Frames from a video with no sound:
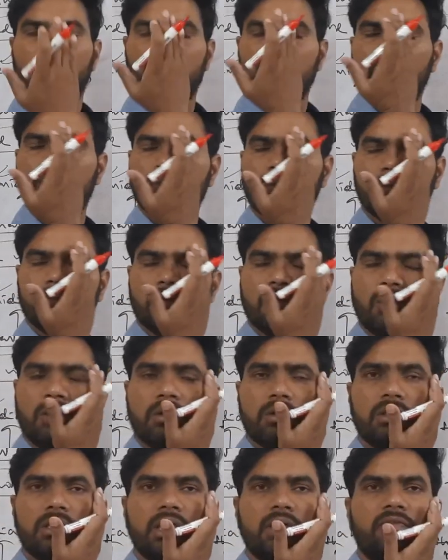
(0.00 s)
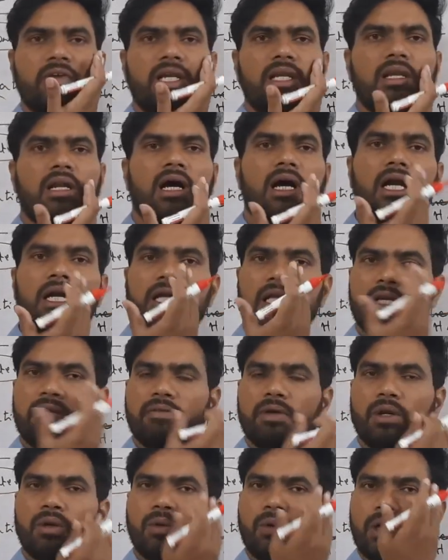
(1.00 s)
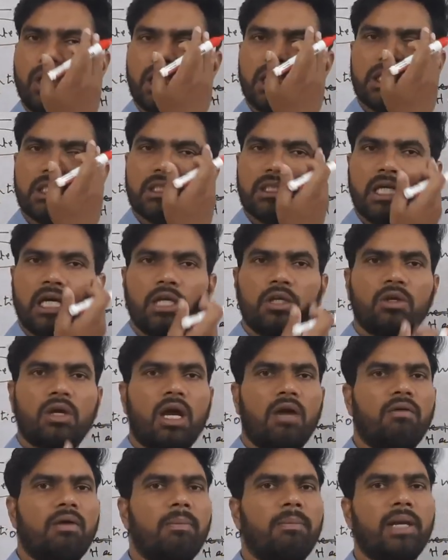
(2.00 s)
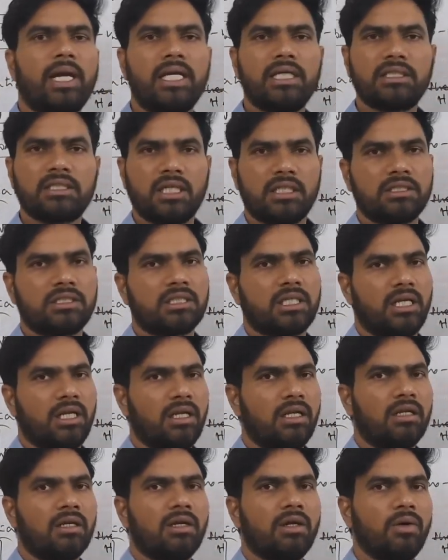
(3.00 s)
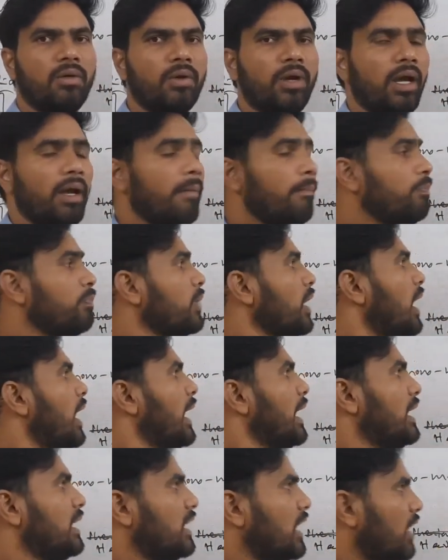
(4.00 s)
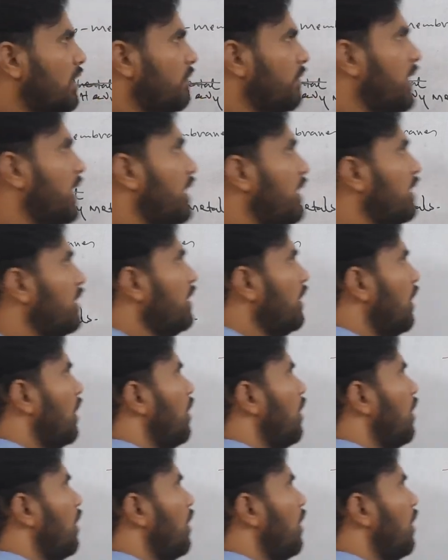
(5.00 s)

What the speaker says: you will not even notice that you have applied sunscreen. Okay, in that way,